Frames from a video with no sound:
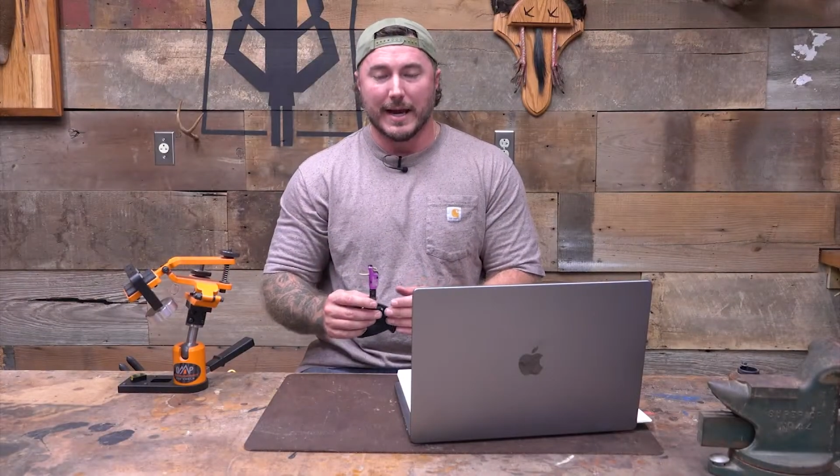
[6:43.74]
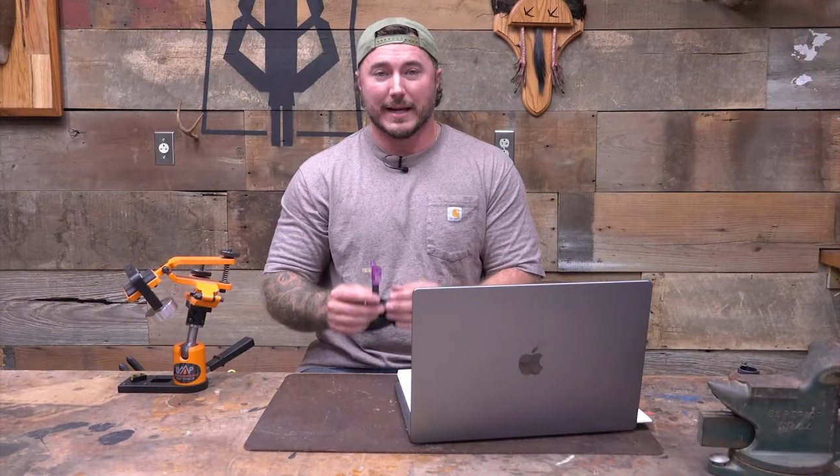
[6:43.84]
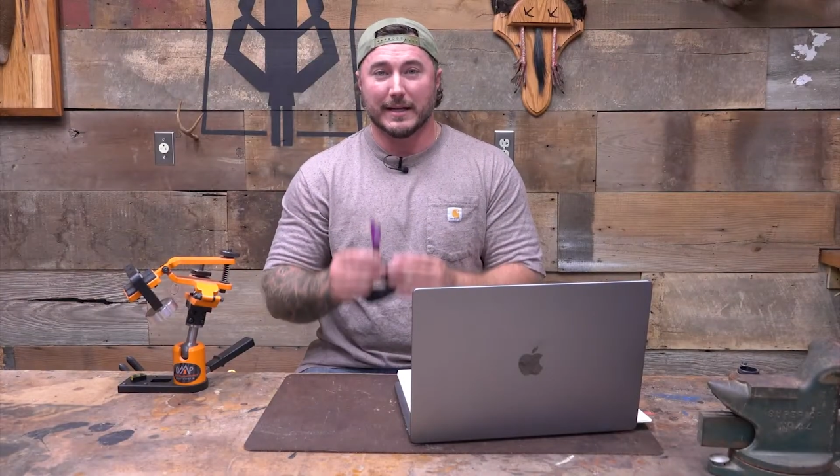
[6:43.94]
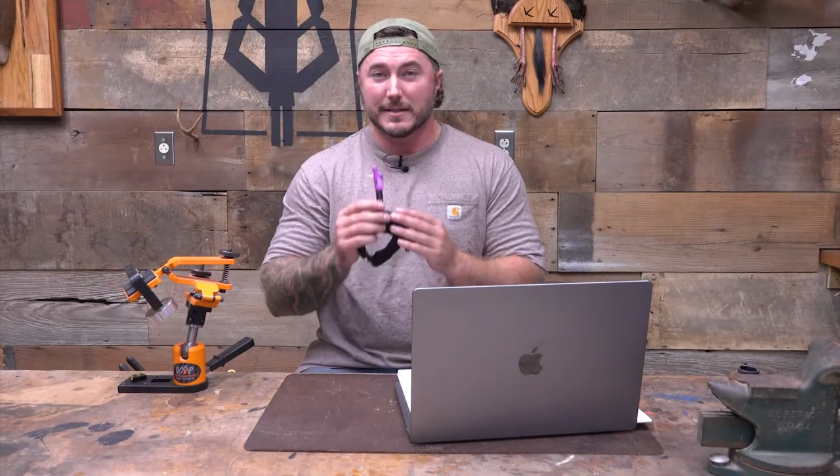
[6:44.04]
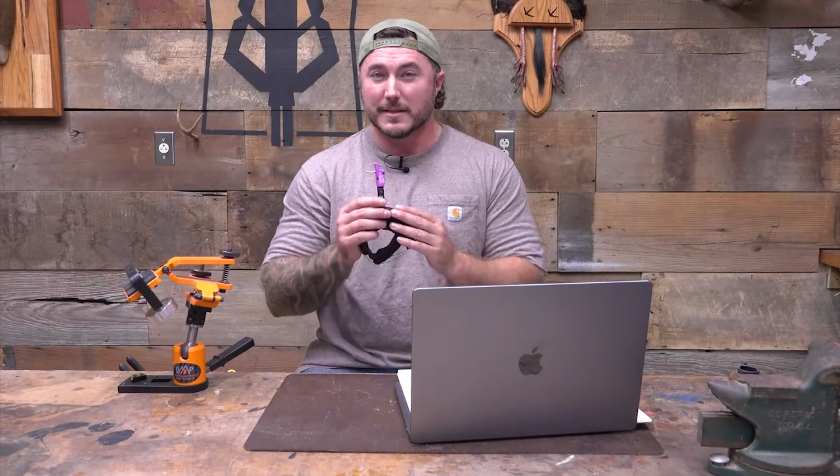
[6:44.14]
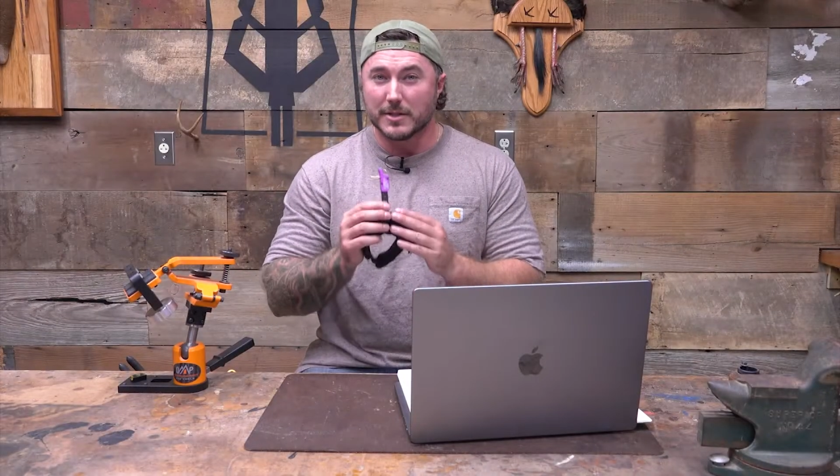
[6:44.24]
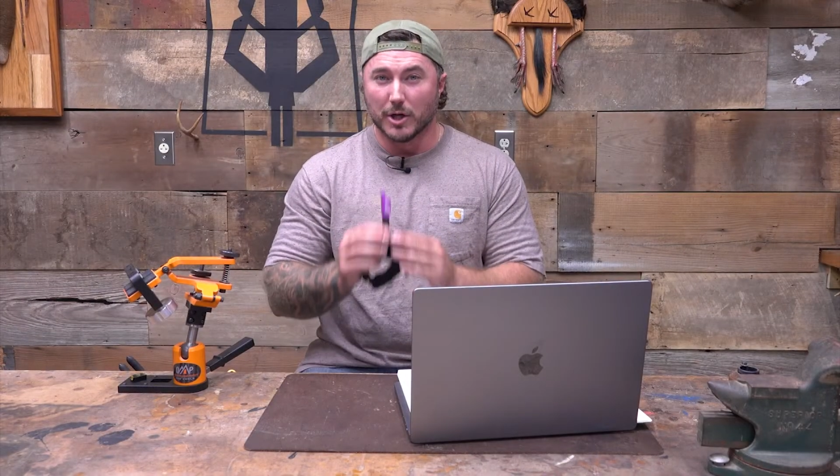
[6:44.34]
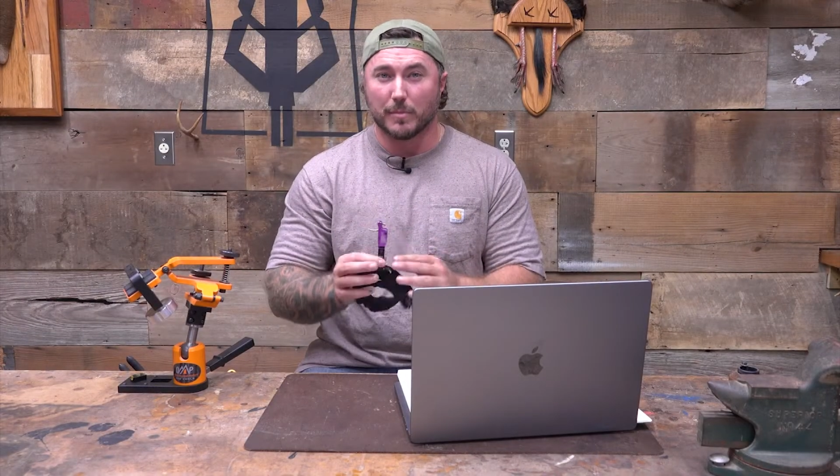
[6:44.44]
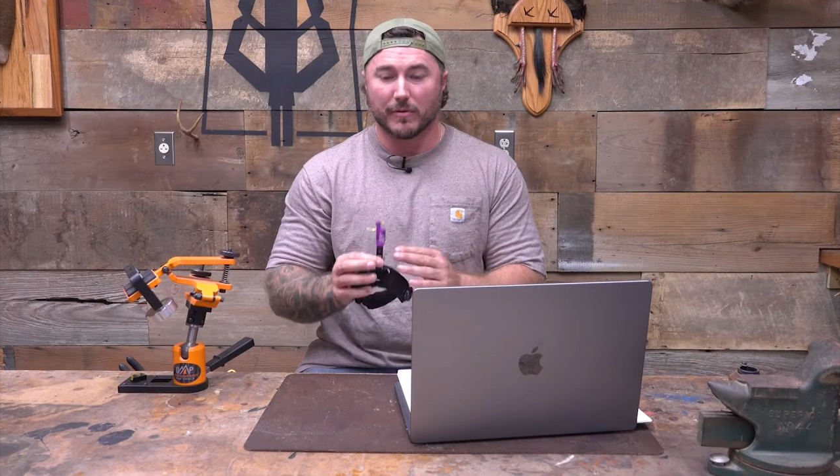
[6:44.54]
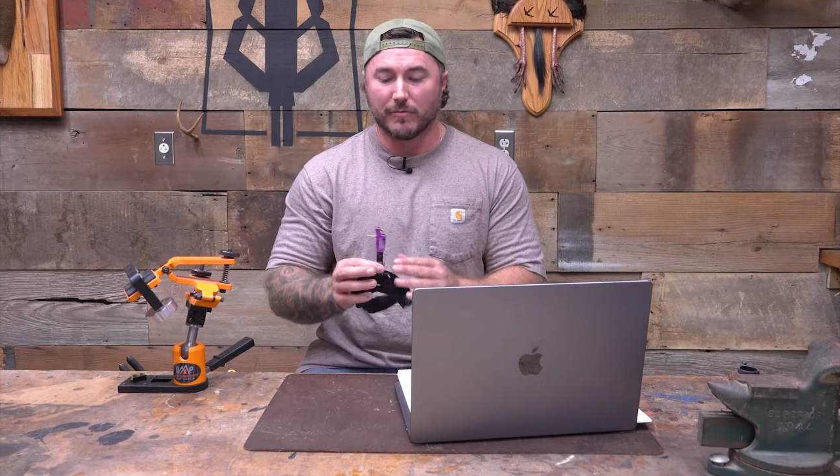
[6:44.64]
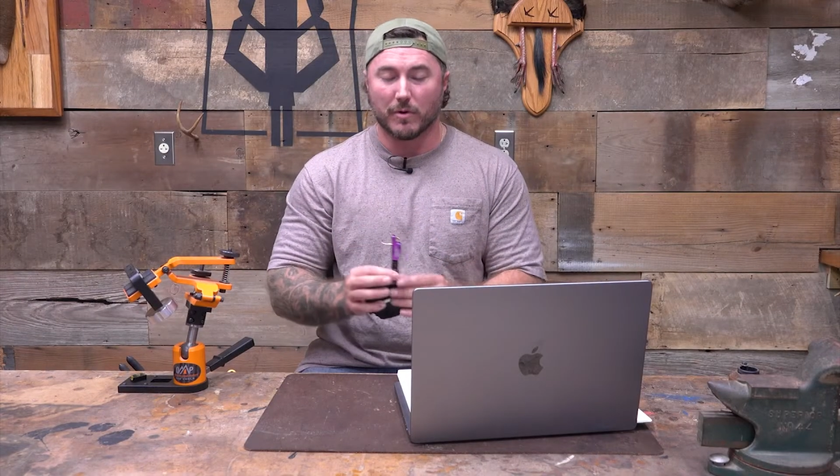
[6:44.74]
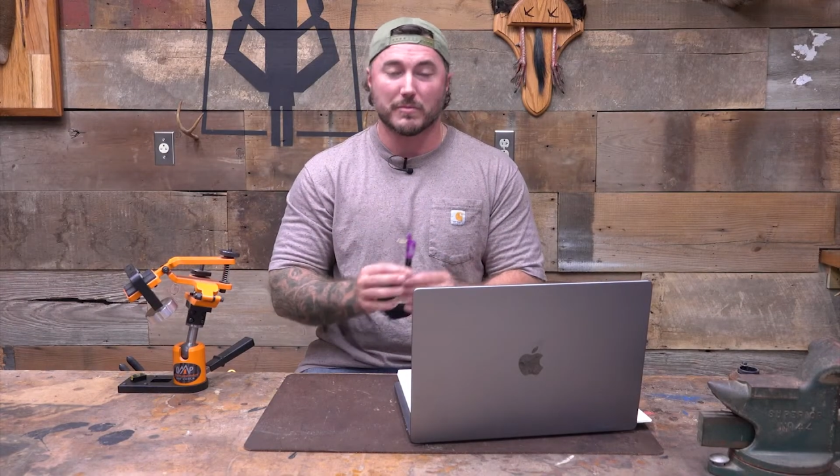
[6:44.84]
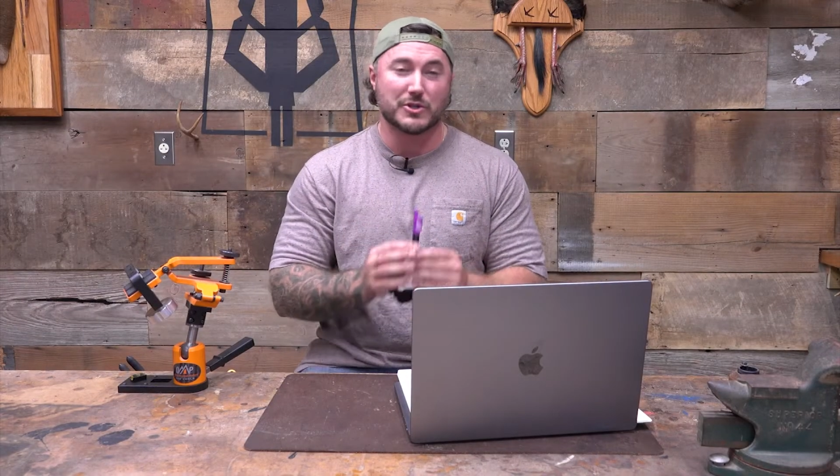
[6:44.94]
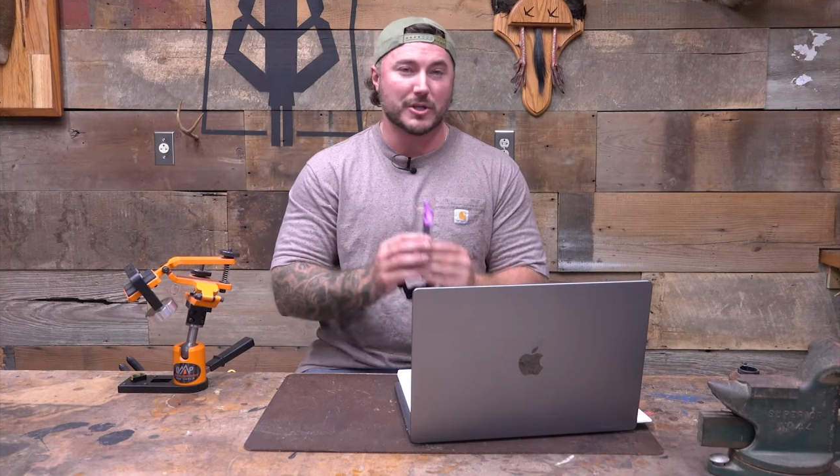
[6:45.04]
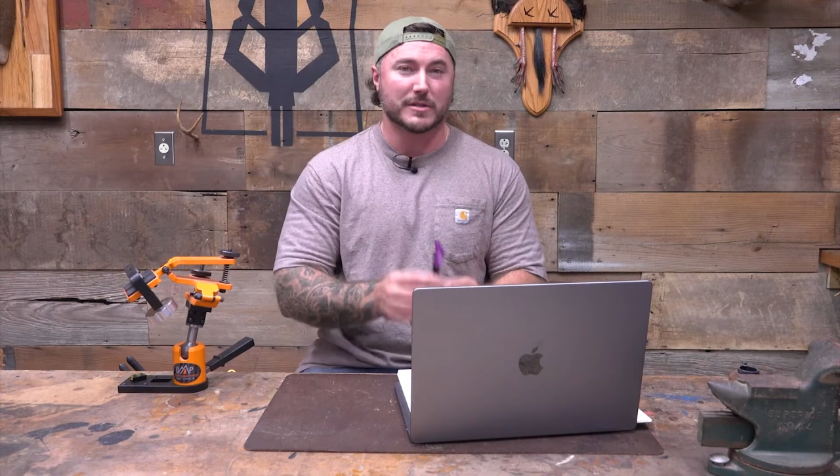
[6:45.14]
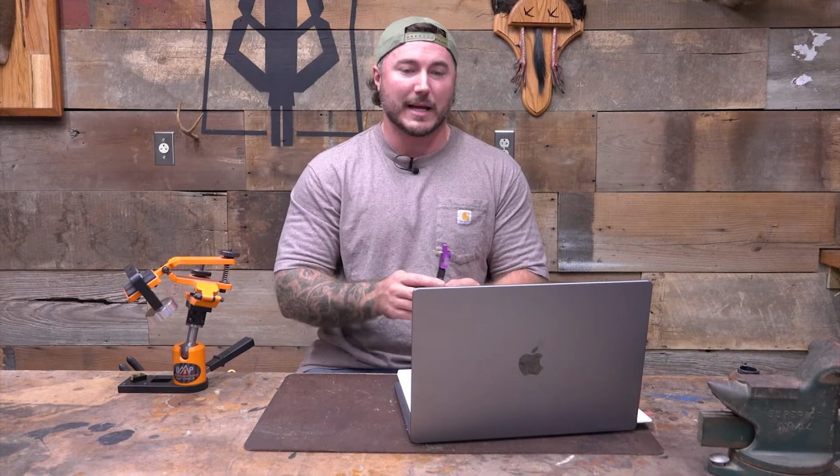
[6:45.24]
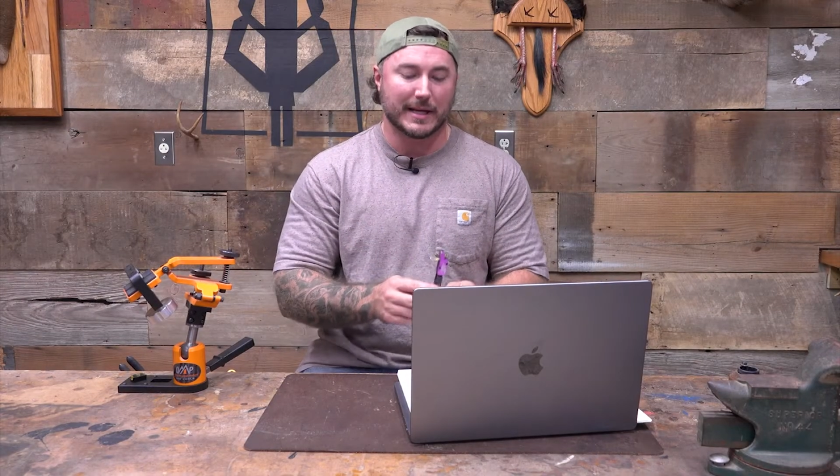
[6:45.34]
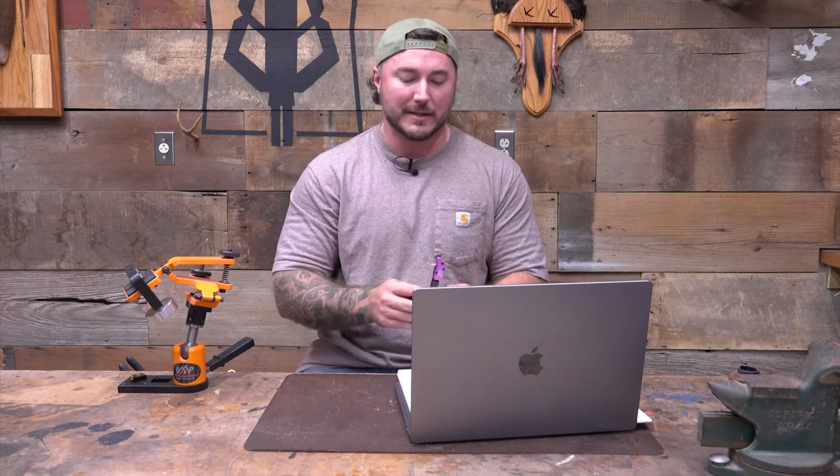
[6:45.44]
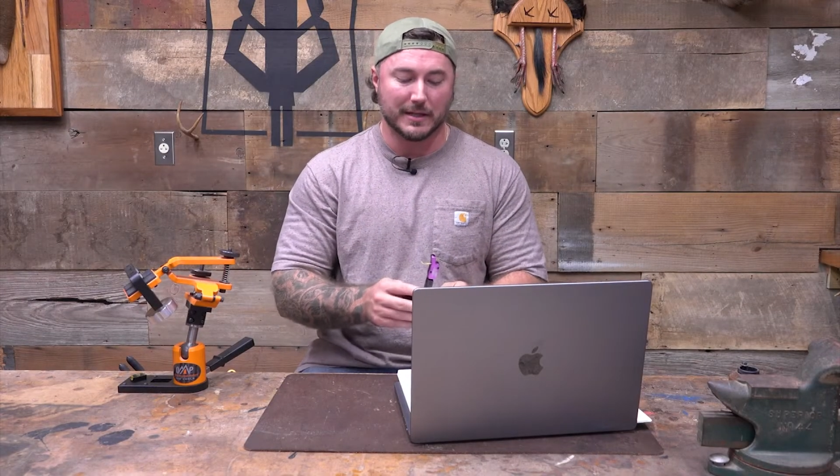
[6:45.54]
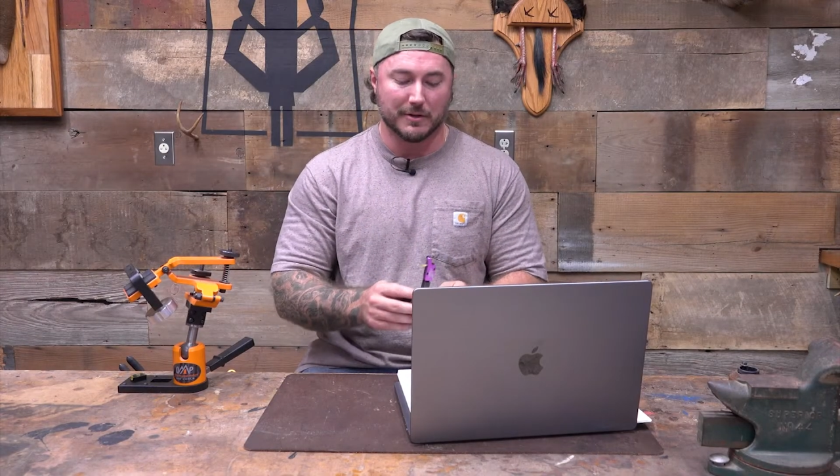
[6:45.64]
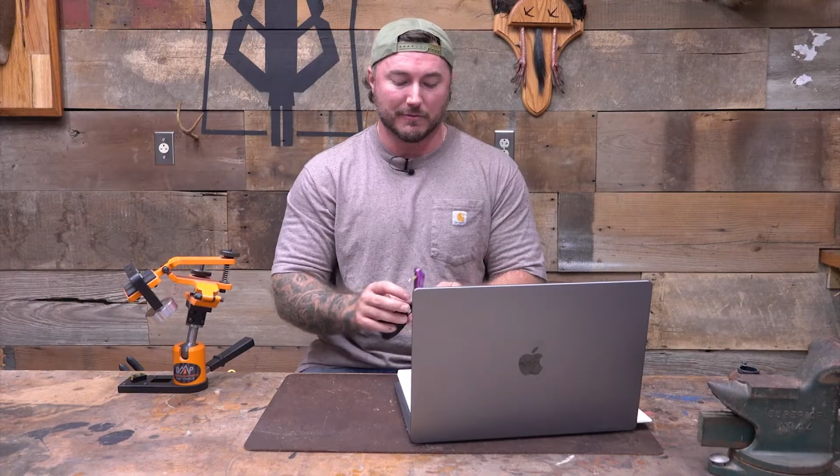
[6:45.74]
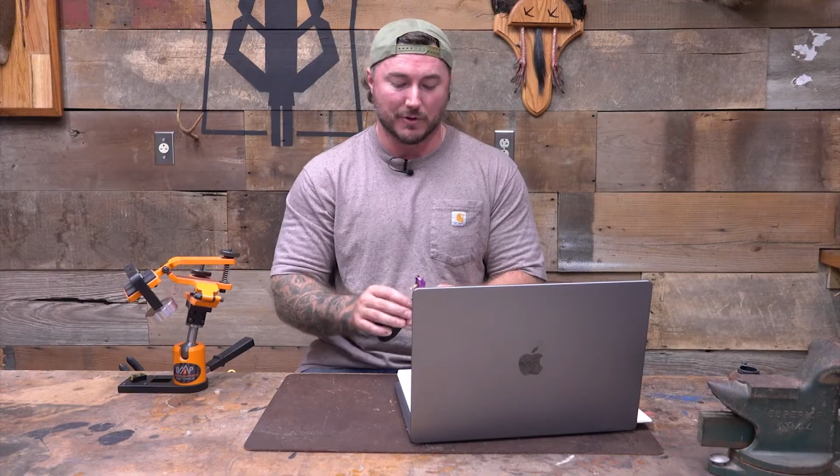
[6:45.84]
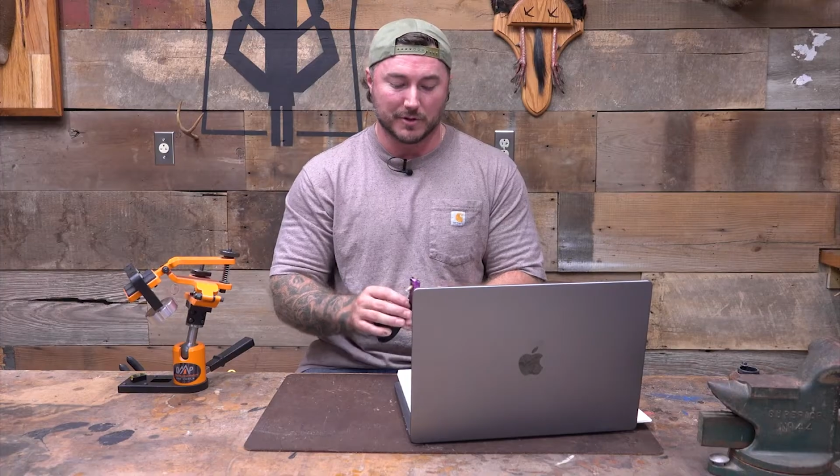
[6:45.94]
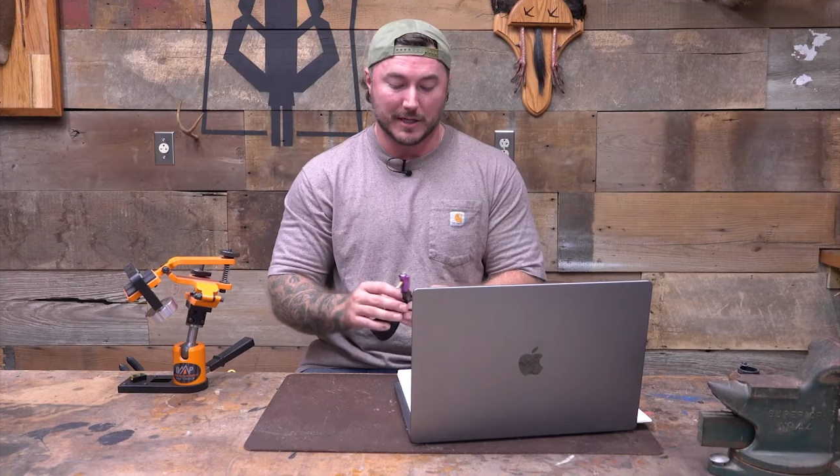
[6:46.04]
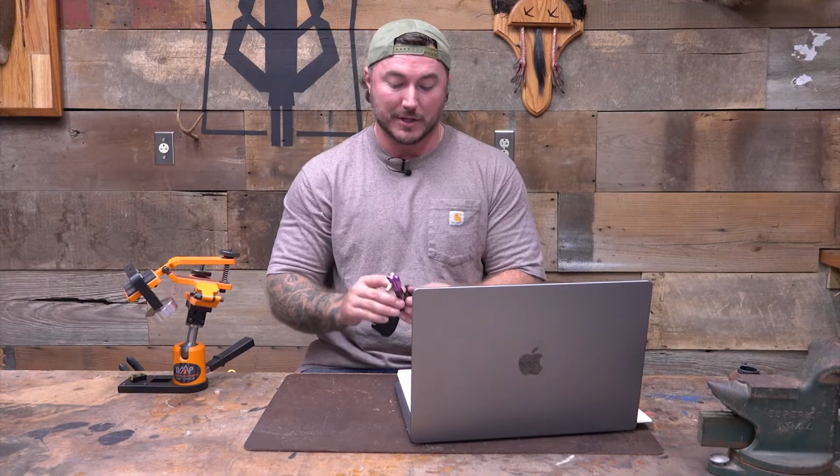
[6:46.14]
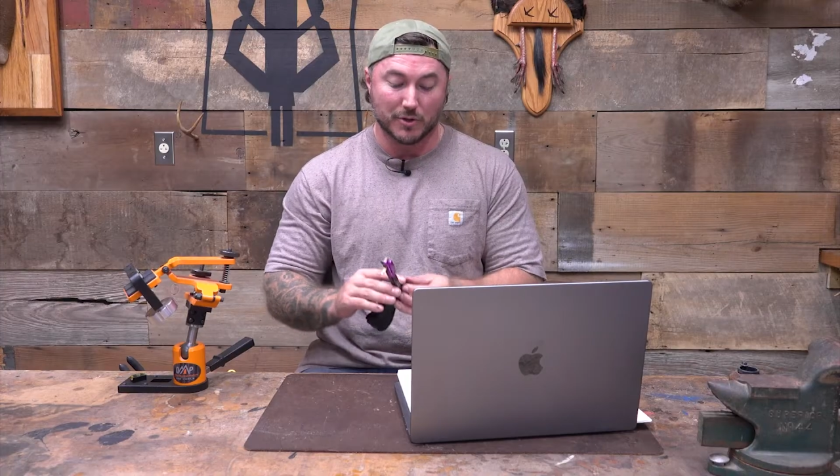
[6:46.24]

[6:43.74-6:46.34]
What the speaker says: and it still performs just like it did the first day.